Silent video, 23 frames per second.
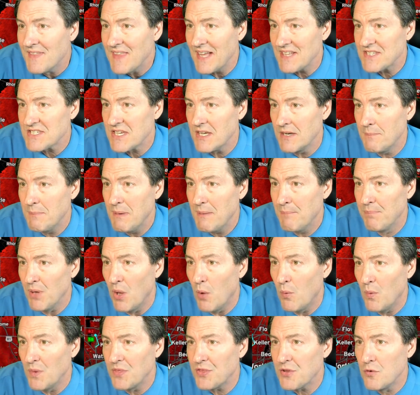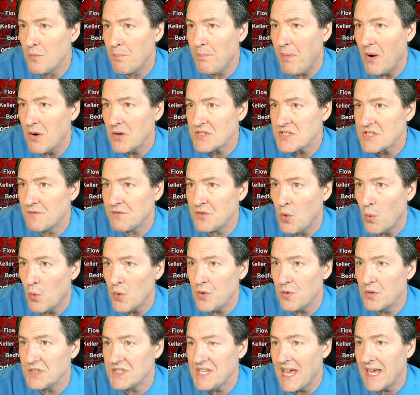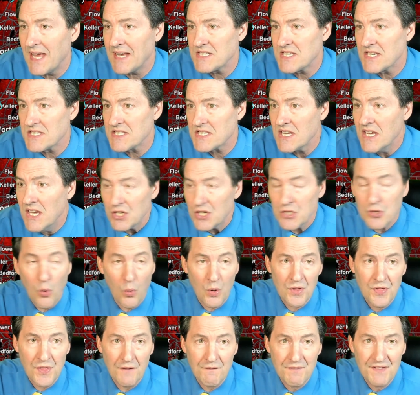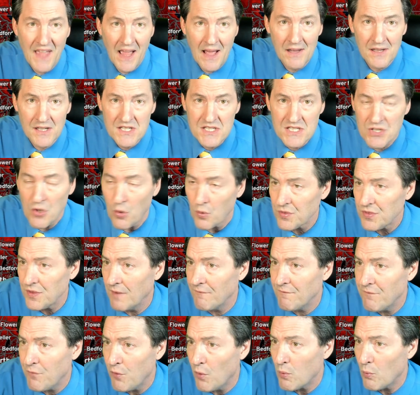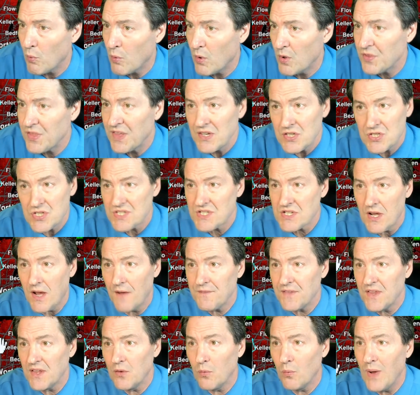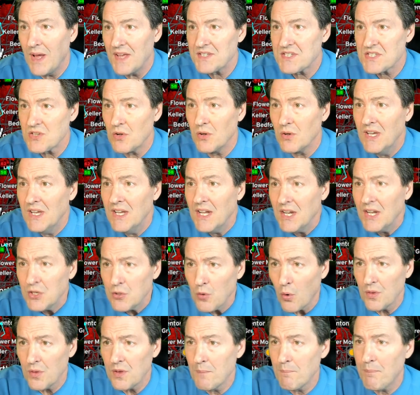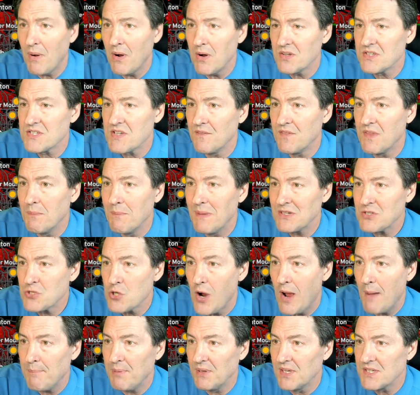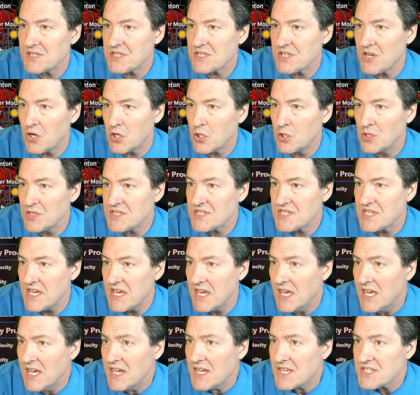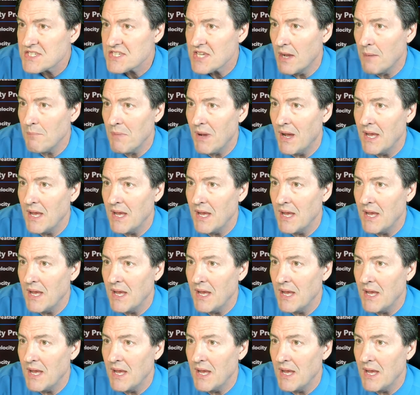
That's going to be blowing through parts of northern Texas, north of Dallas, north of Fort Worth, and just off to the west. So northern parts of the metropolis there could see some